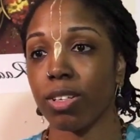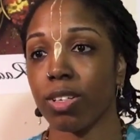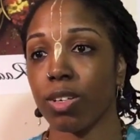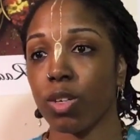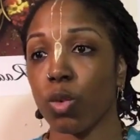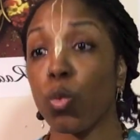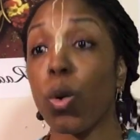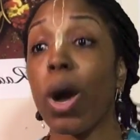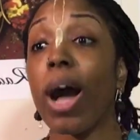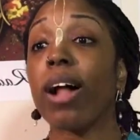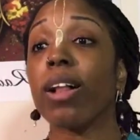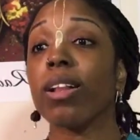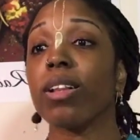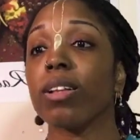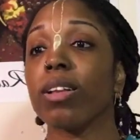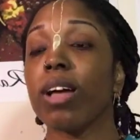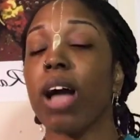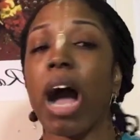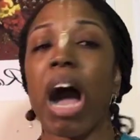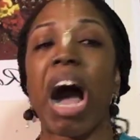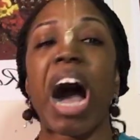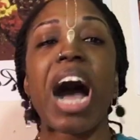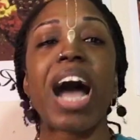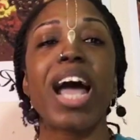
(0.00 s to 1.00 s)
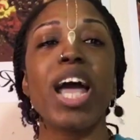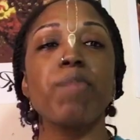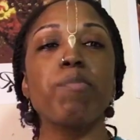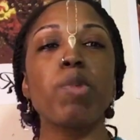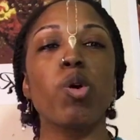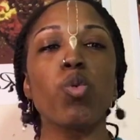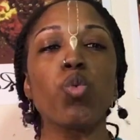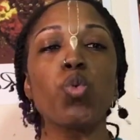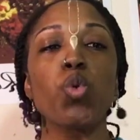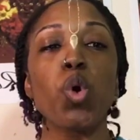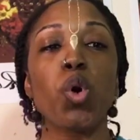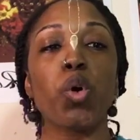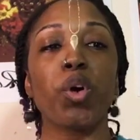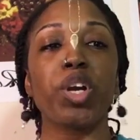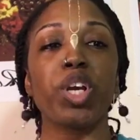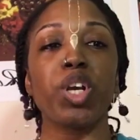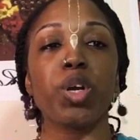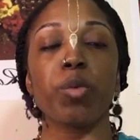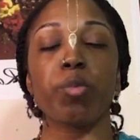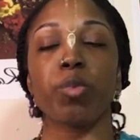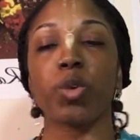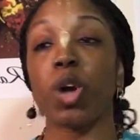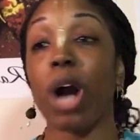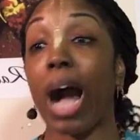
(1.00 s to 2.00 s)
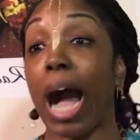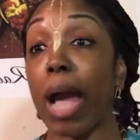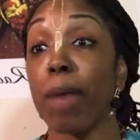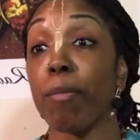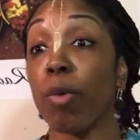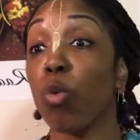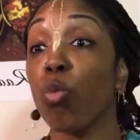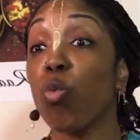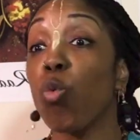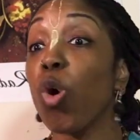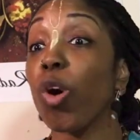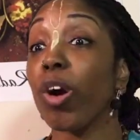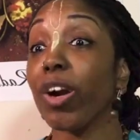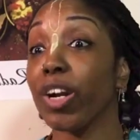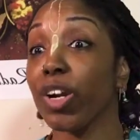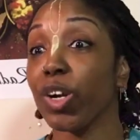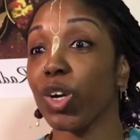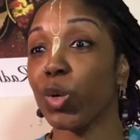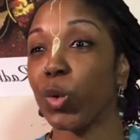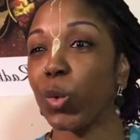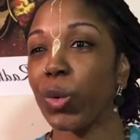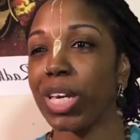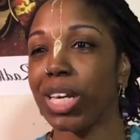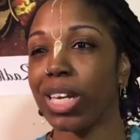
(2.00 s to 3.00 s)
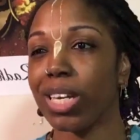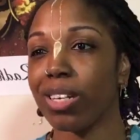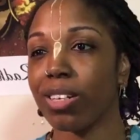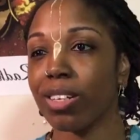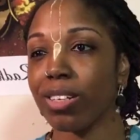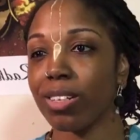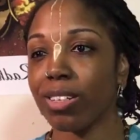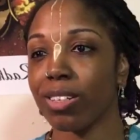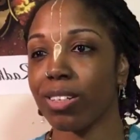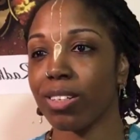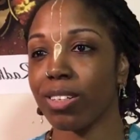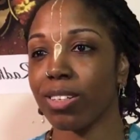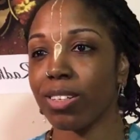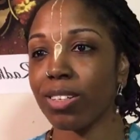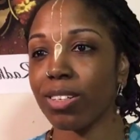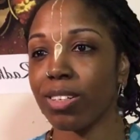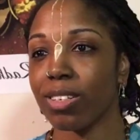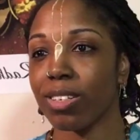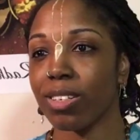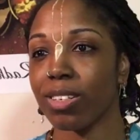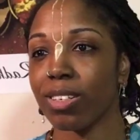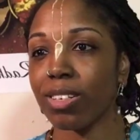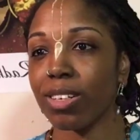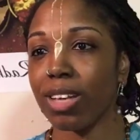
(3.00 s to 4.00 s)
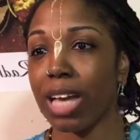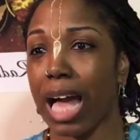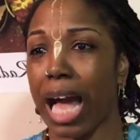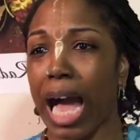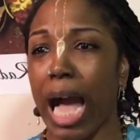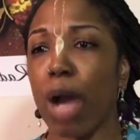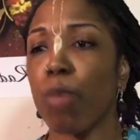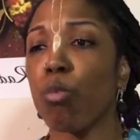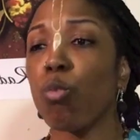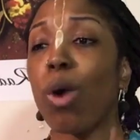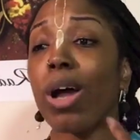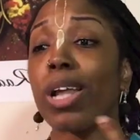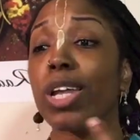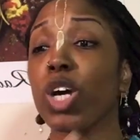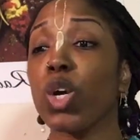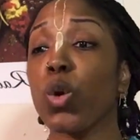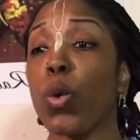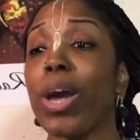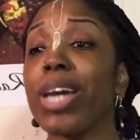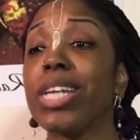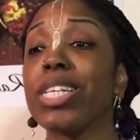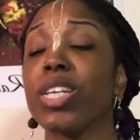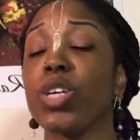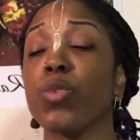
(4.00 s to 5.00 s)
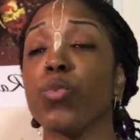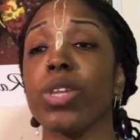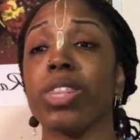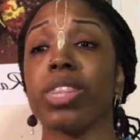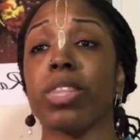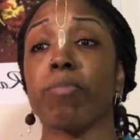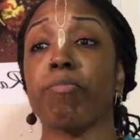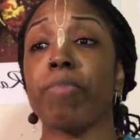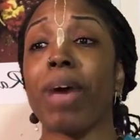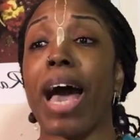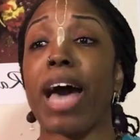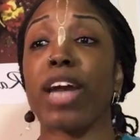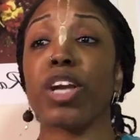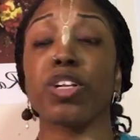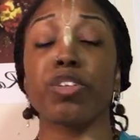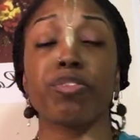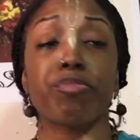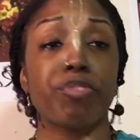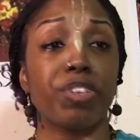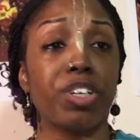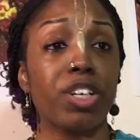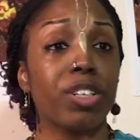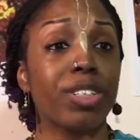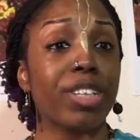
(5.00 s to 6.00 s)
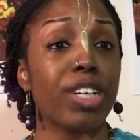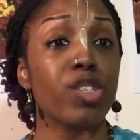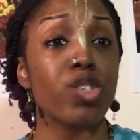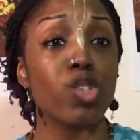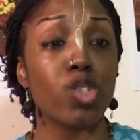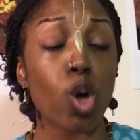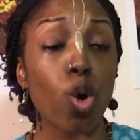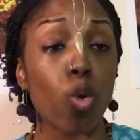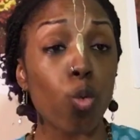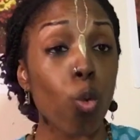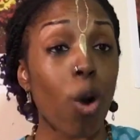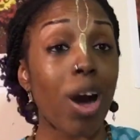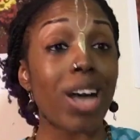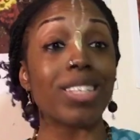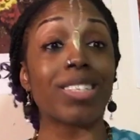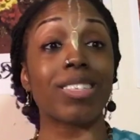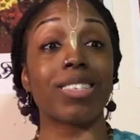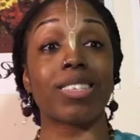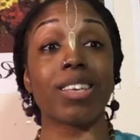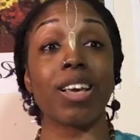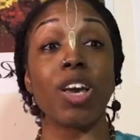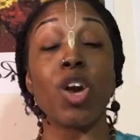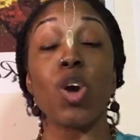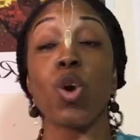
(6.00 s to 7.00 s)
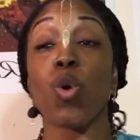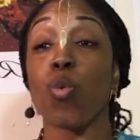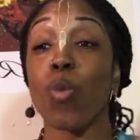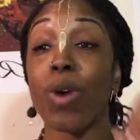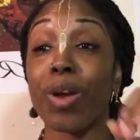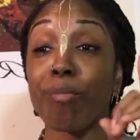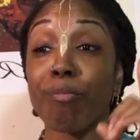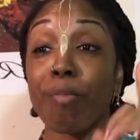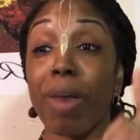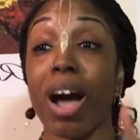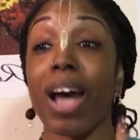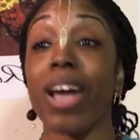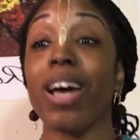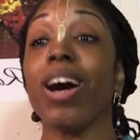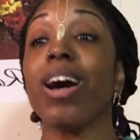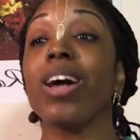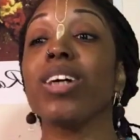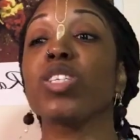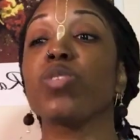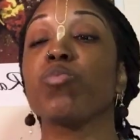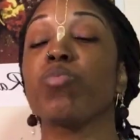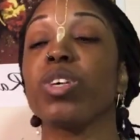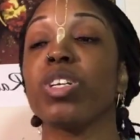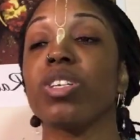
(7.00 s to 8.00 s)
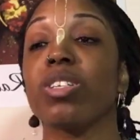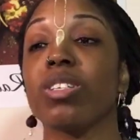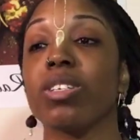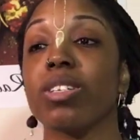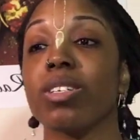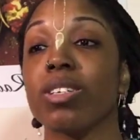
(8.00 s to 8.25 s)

Well, I am a warrior queen. I am well acquainted with the battlefield, and so once, when my husband,